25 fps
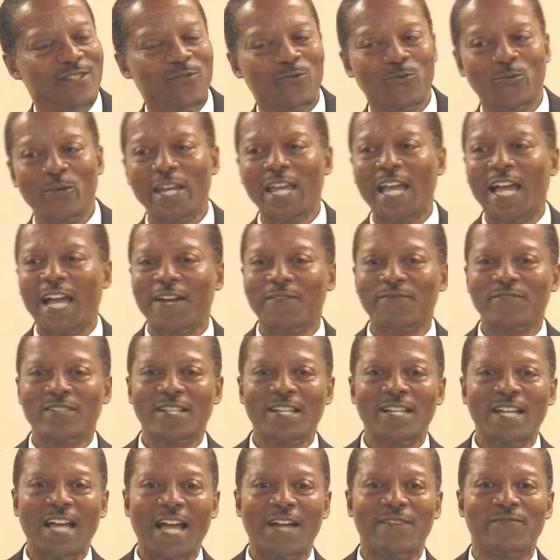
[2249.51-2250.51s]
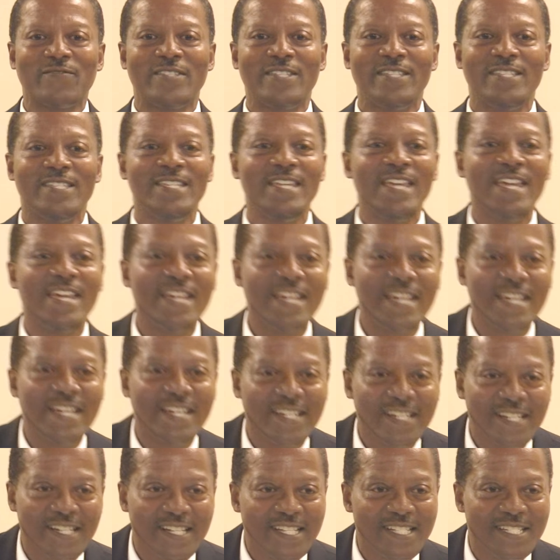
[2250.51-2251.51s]
we have to have
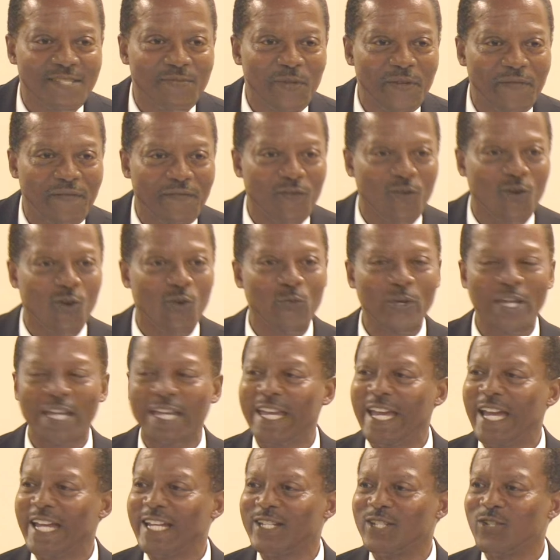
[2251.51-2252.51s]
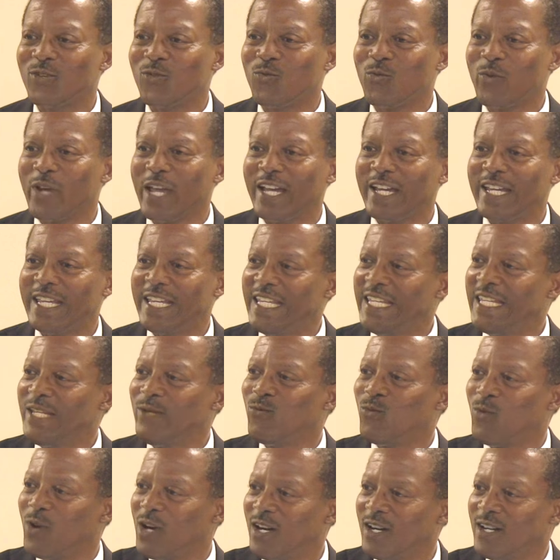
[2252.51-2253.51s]
years before we get to where he
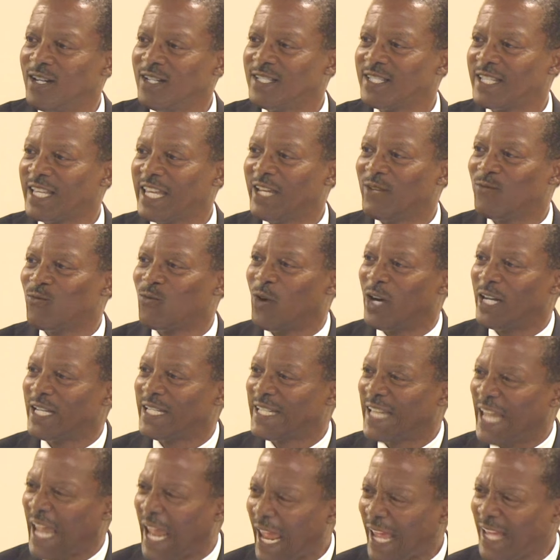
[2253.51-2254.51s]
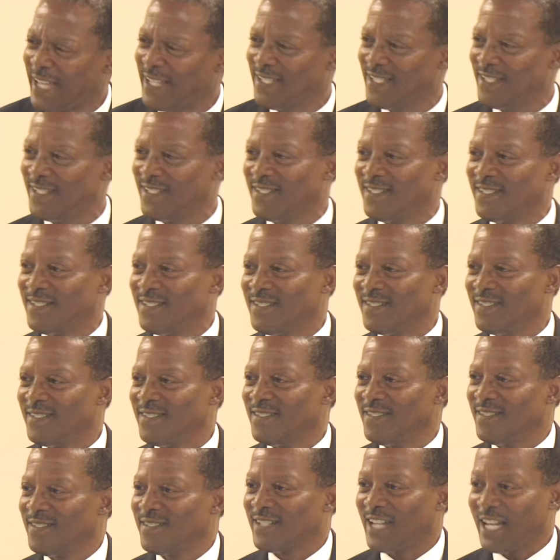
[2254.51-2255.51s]
was in one day.
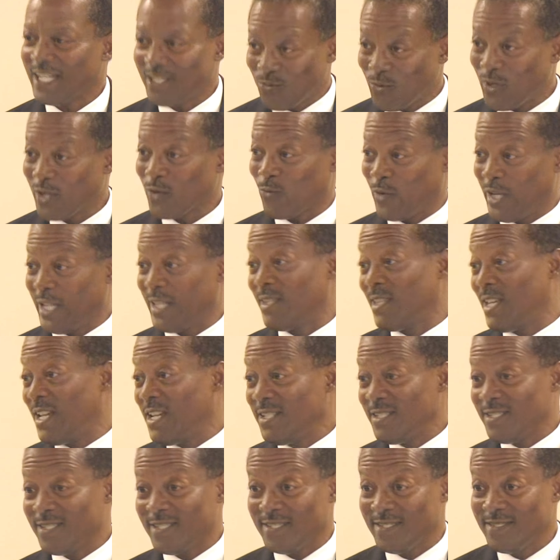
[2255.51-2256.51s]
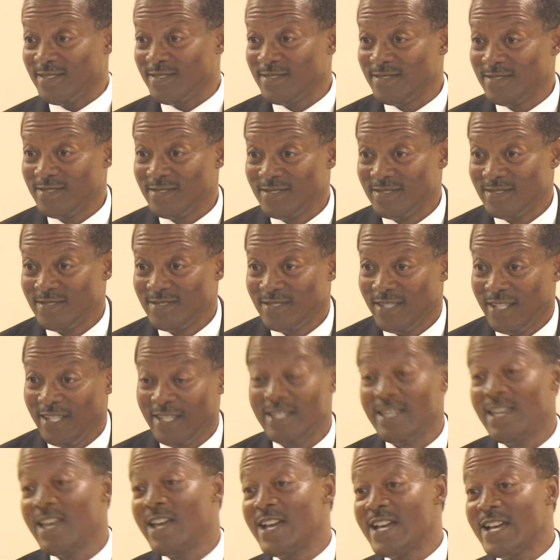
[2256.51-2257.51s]
That's what we think.
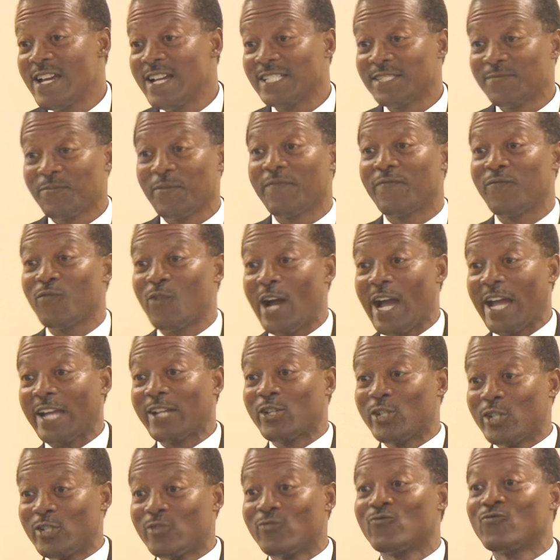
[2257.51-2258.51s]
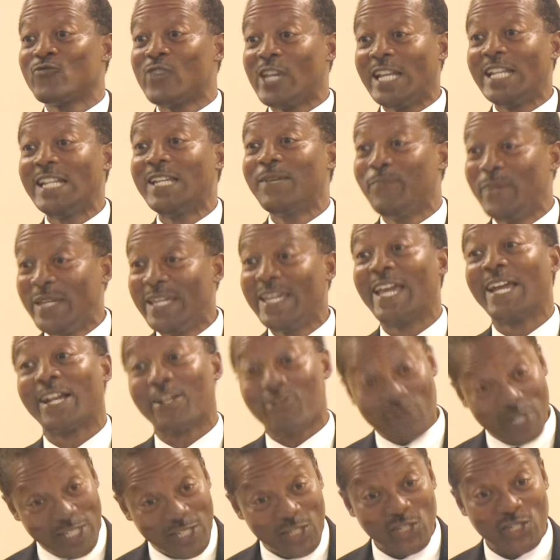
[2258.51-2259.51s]
Years before I could really be a
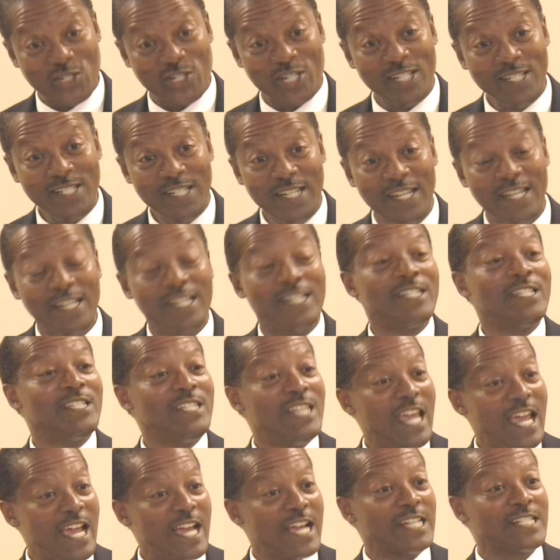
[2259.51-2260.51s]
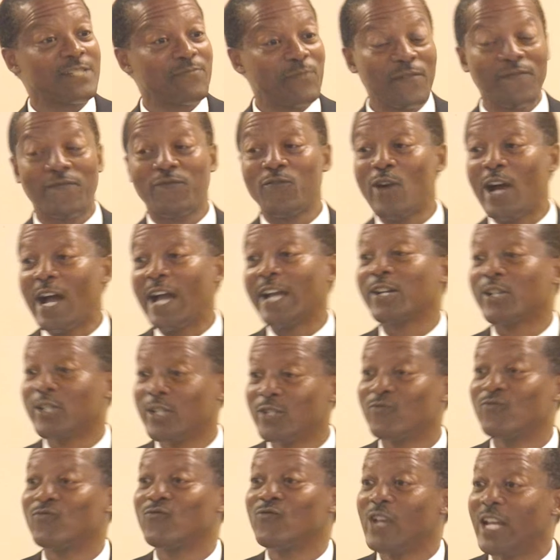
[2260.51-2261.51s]
Christian, years before I
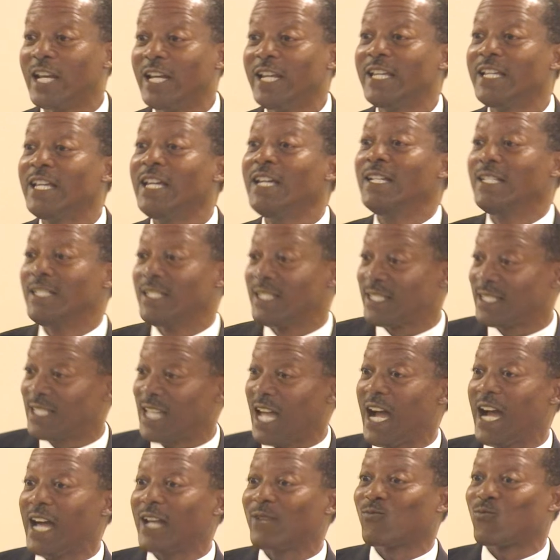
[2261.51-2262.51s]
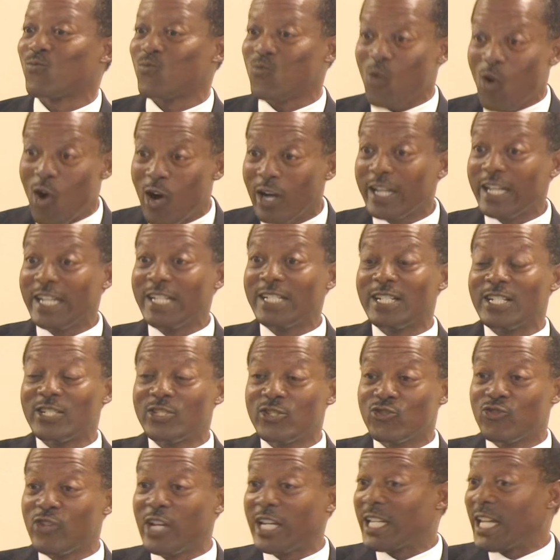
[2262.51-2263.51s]
could really start walking the
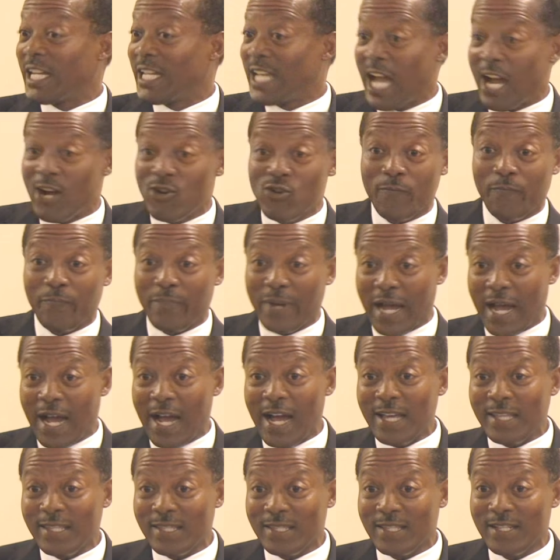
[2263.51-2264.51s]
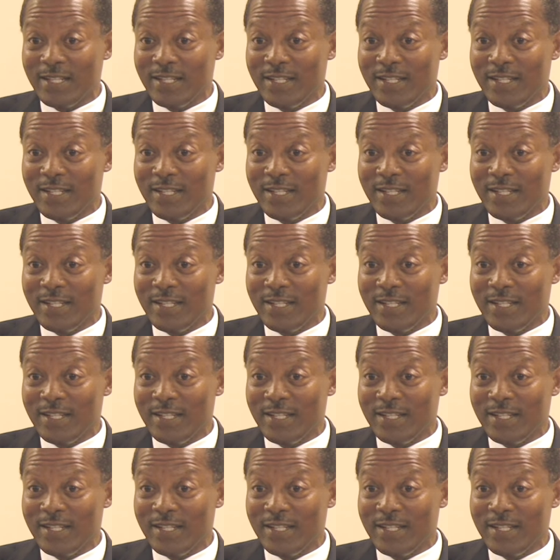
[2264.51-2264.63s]
straight and narrow path